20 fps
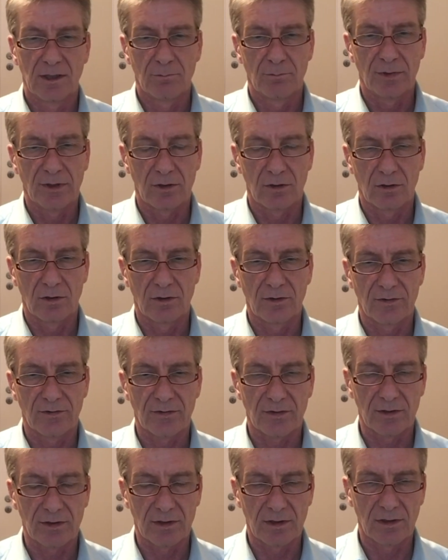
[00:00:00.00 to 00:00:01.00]
because
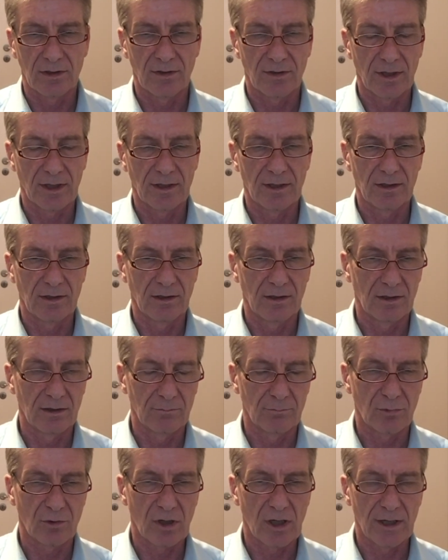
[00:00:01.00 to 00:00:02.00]
then a
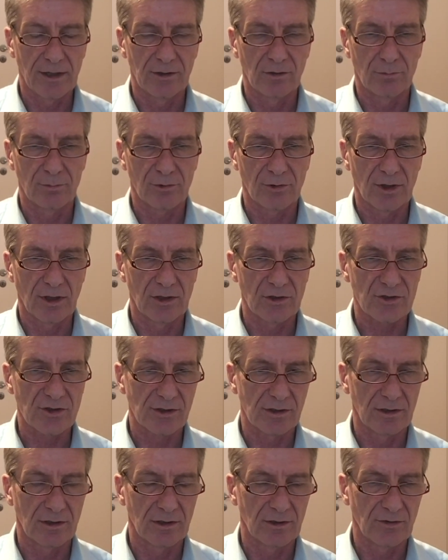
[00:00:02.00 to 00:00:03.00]
brine
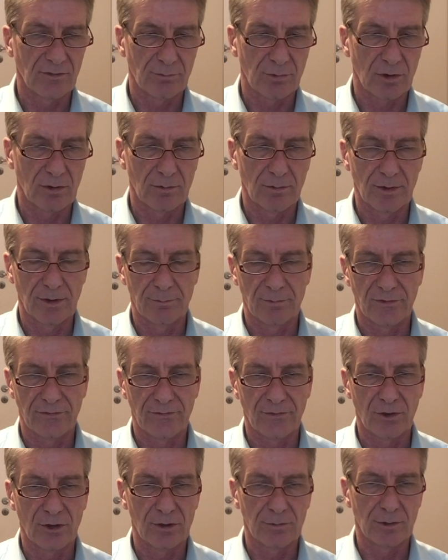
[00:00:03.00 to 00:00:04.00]
operation is probably
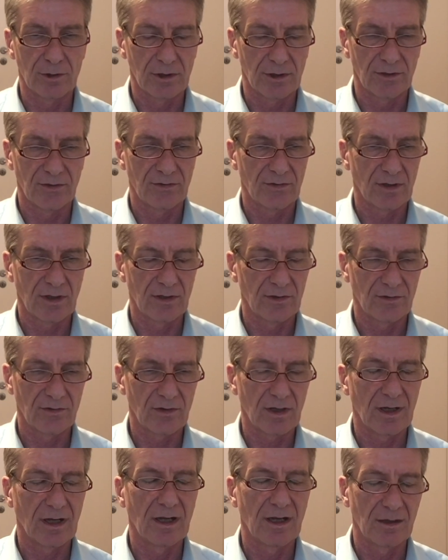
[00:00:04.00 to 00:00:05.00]
preferable, as
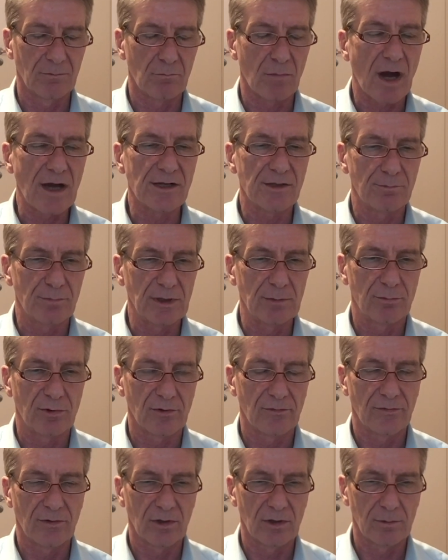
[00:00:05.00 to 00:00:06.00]
might be
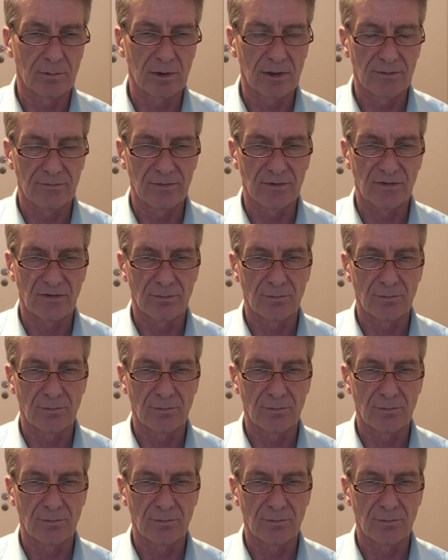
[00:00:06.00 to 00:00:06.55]
preferable if